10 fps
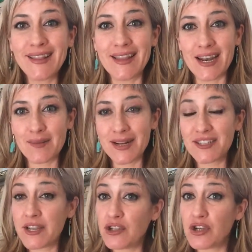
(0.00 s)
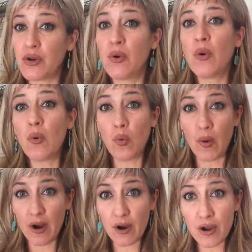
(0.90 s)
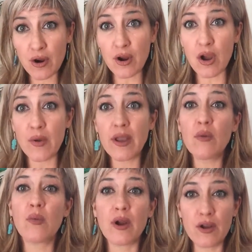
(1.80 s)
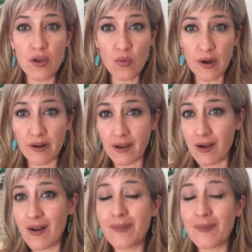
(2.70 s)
Then I'm going to teach you where you're going, where you want to go.